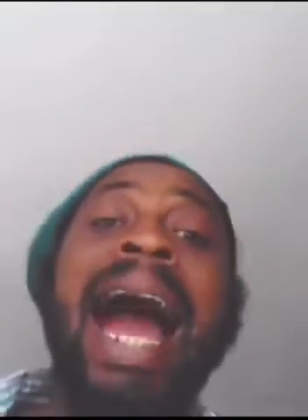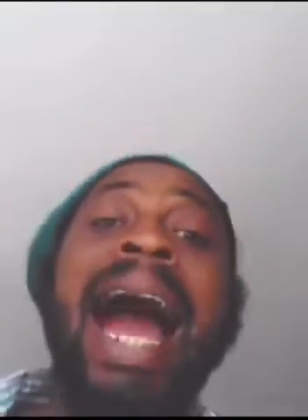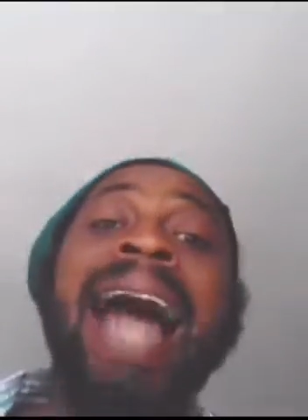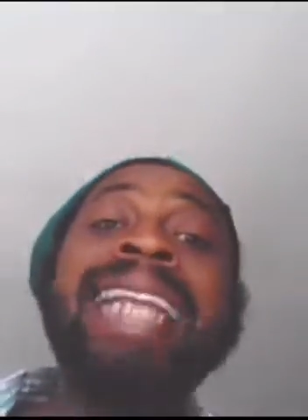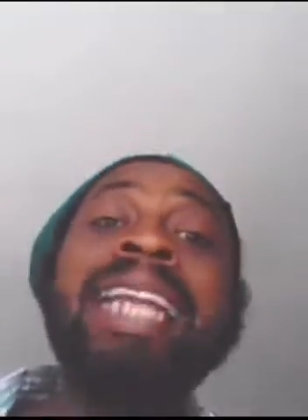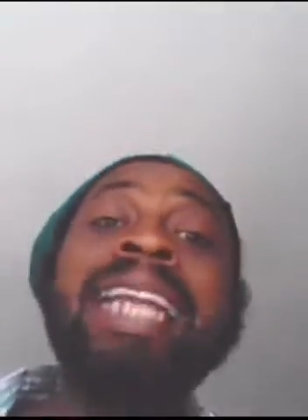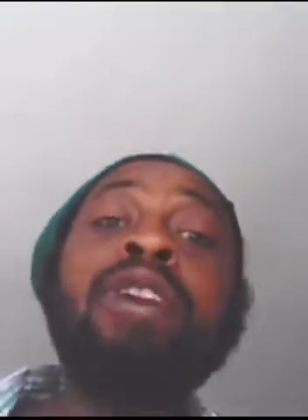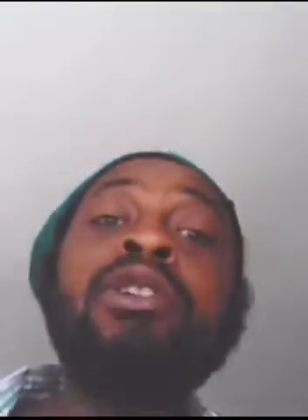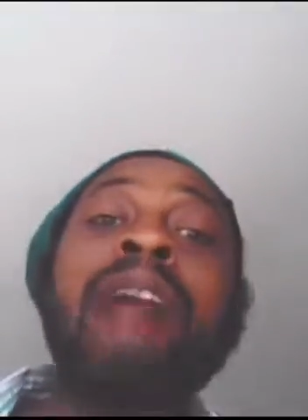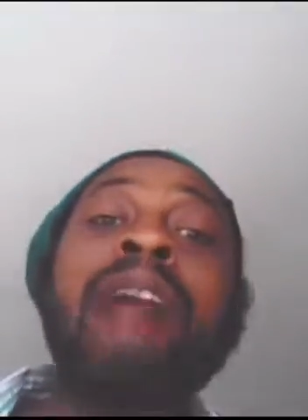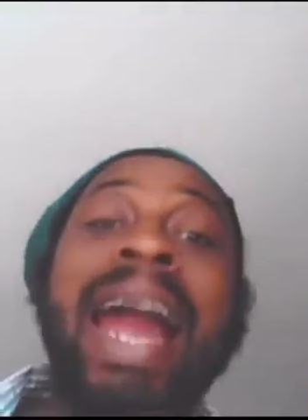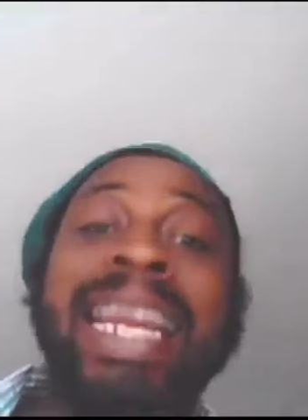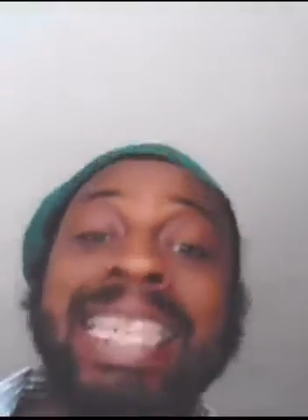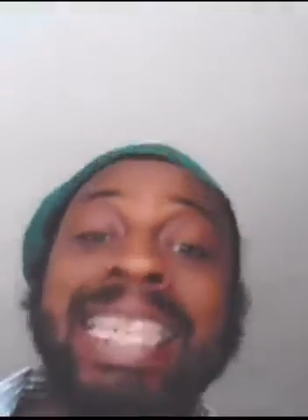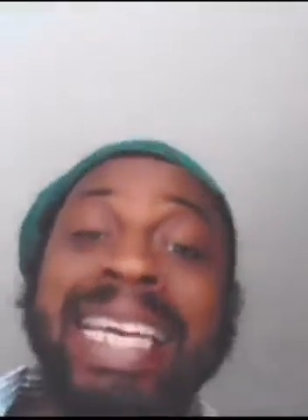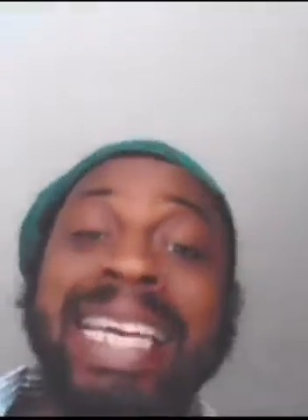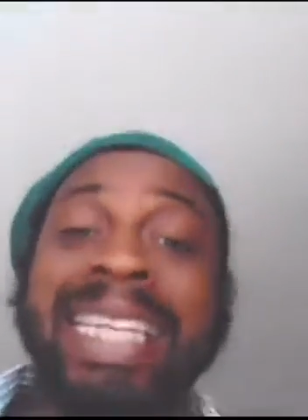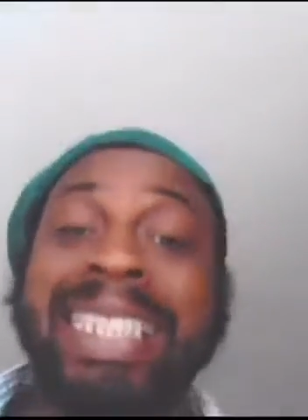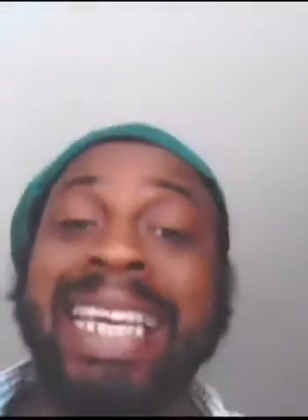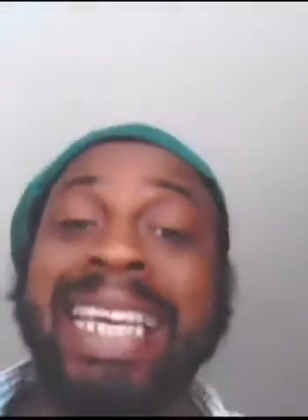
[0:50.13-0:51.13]
And they
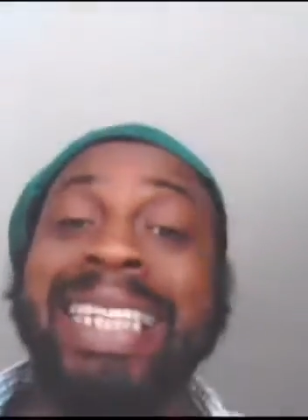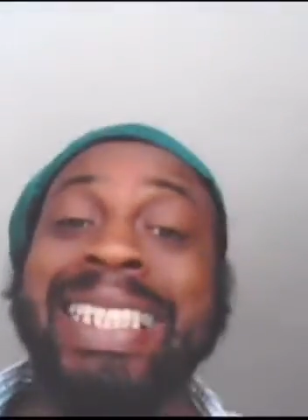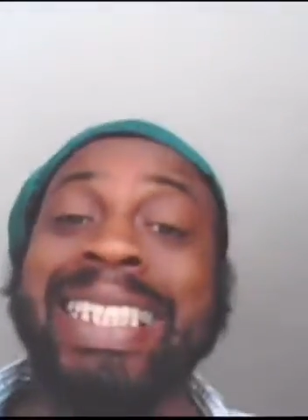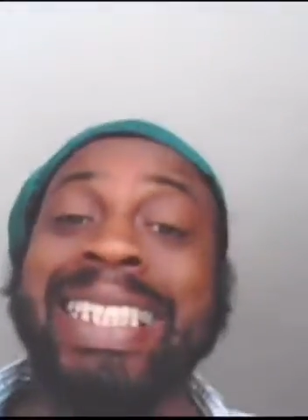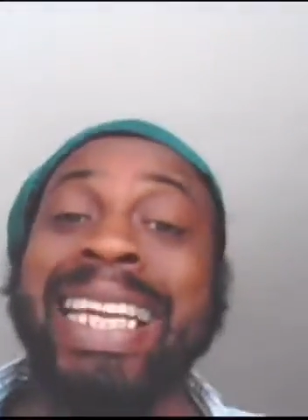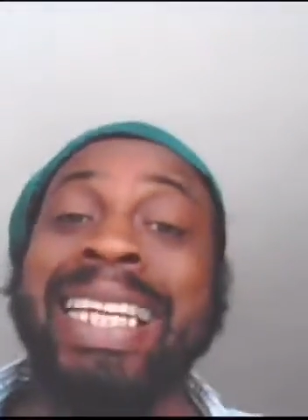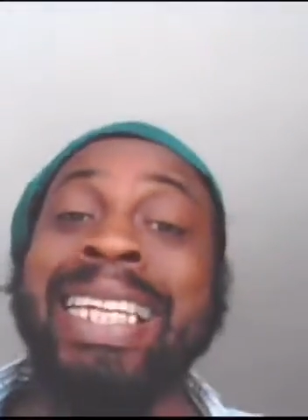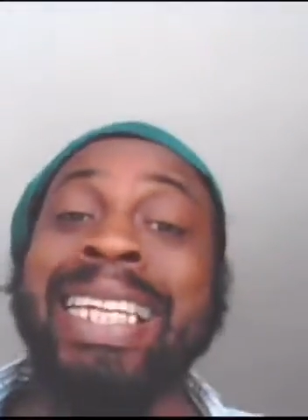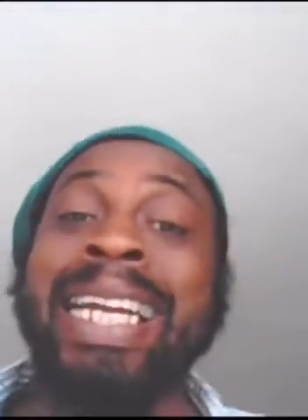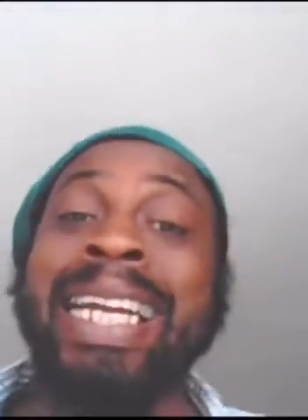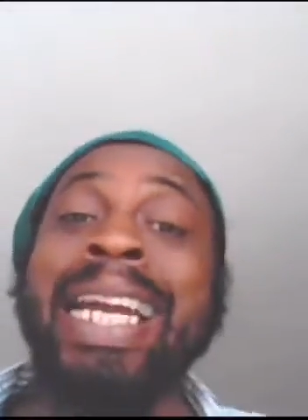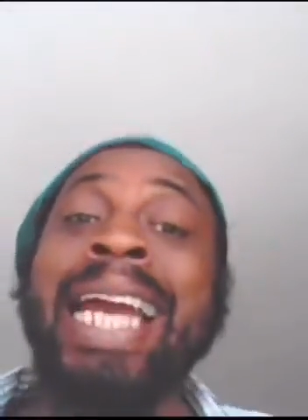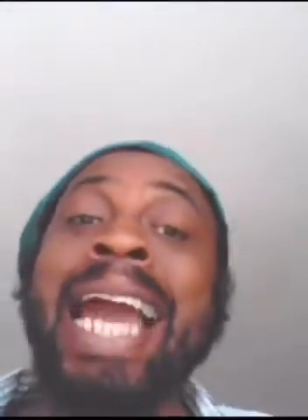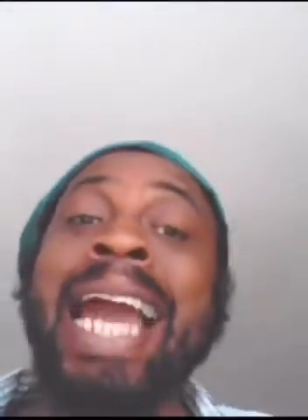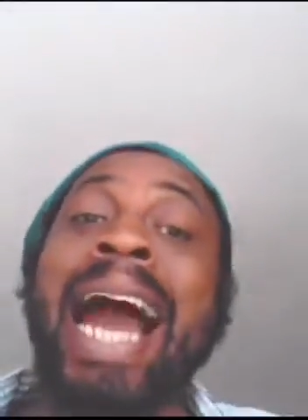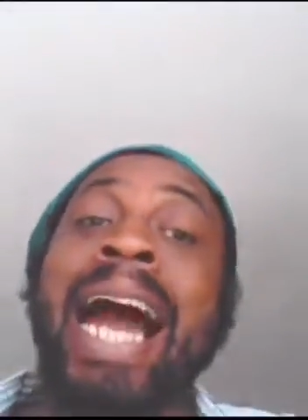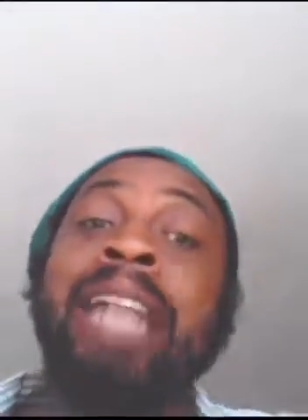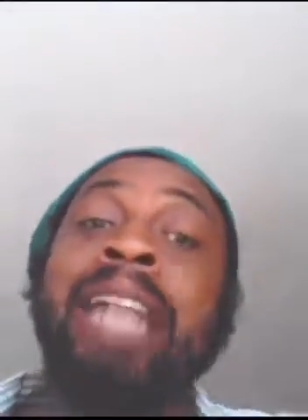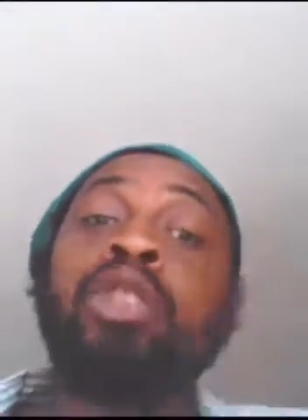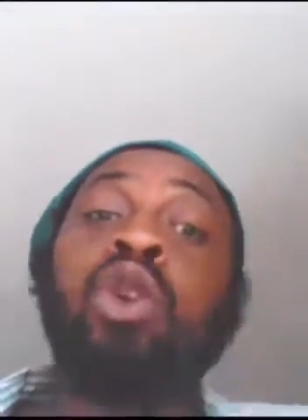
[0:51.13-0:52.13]
right there testing
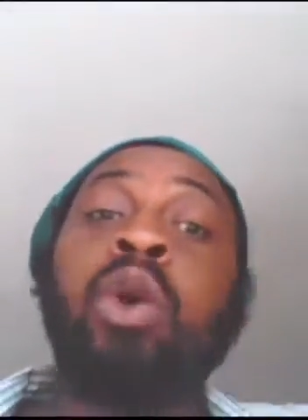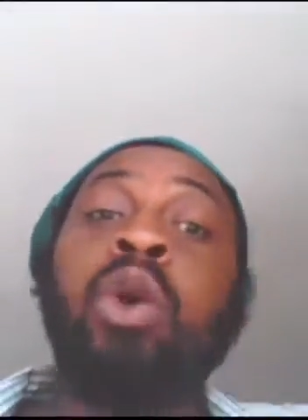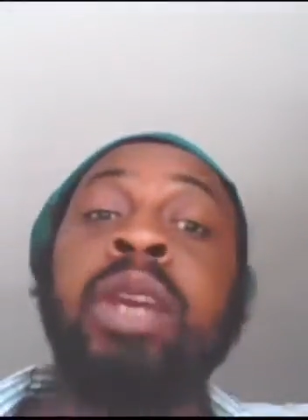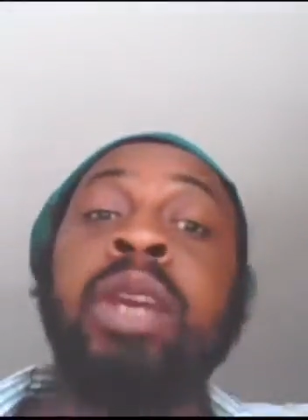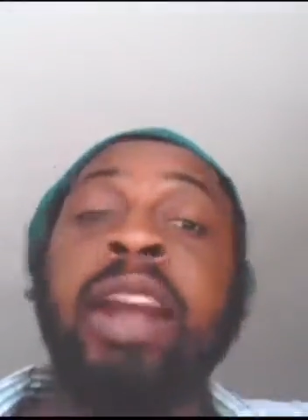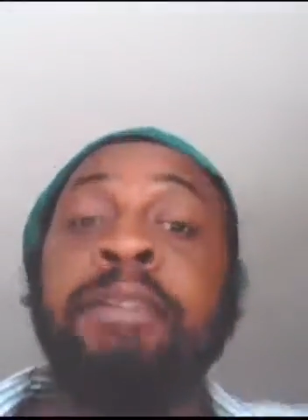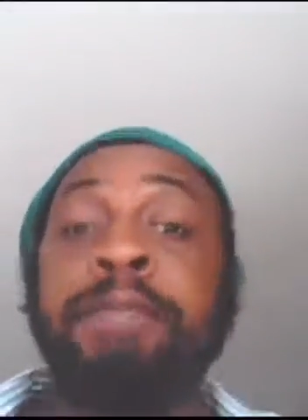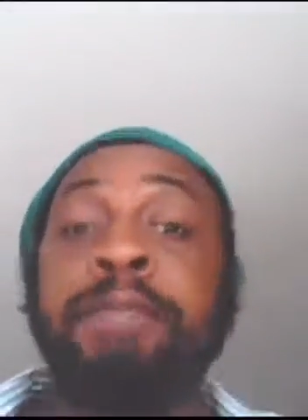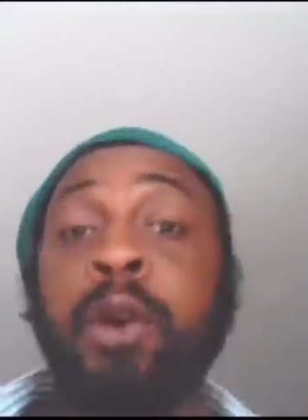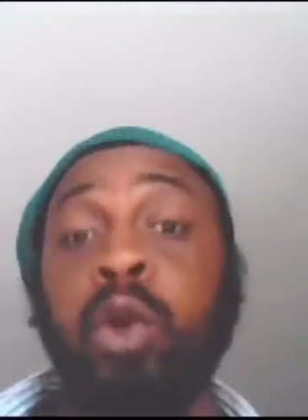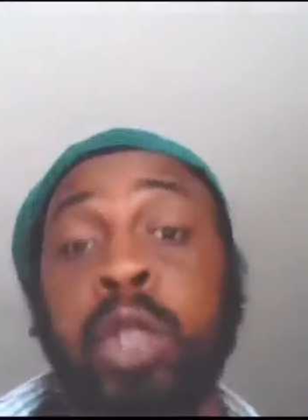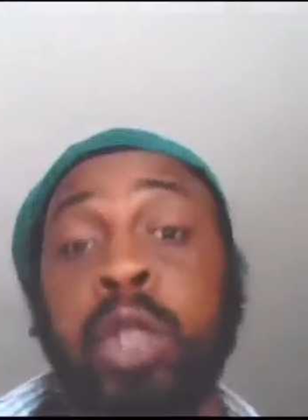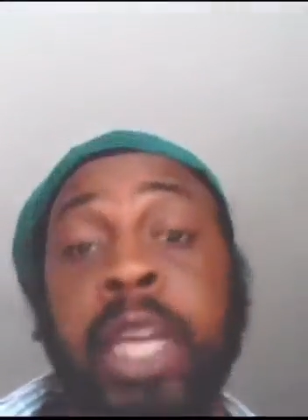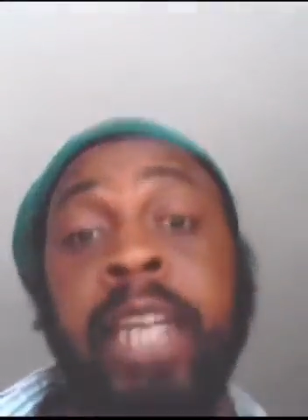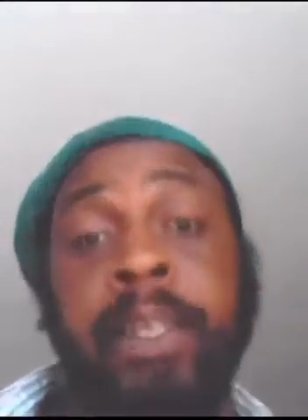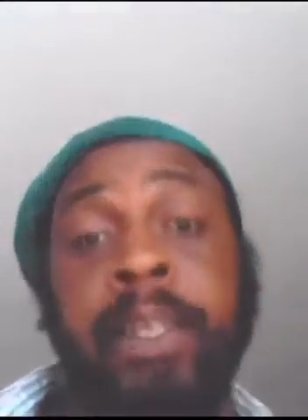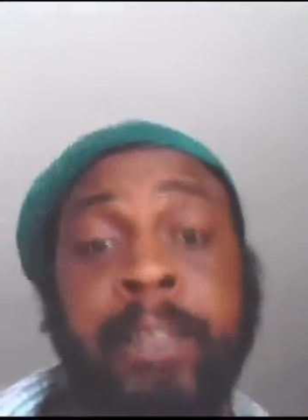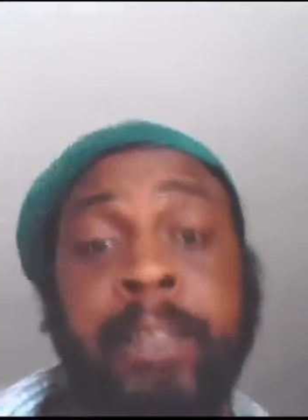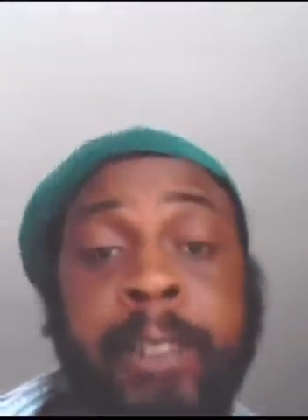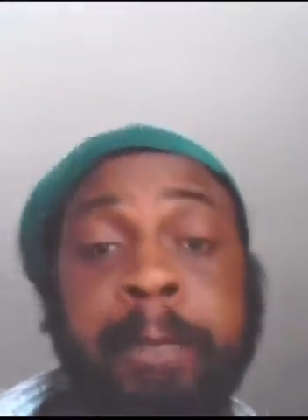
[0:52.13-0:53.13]
and doing a few
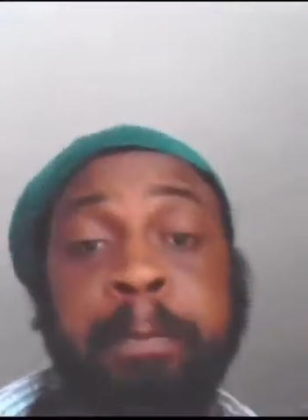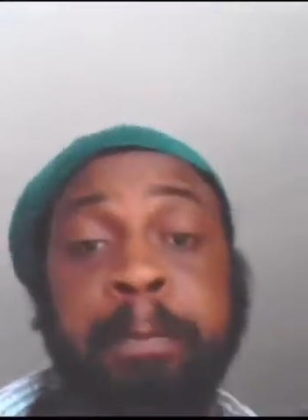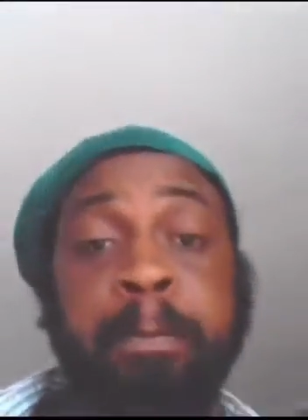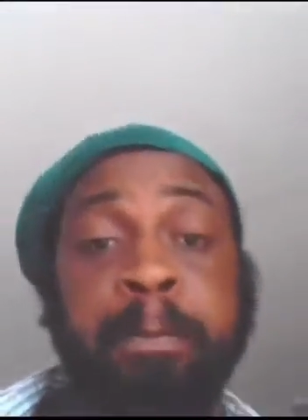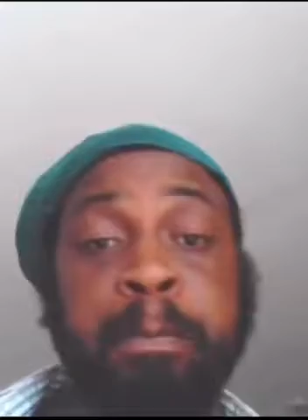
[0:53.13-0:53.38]
things.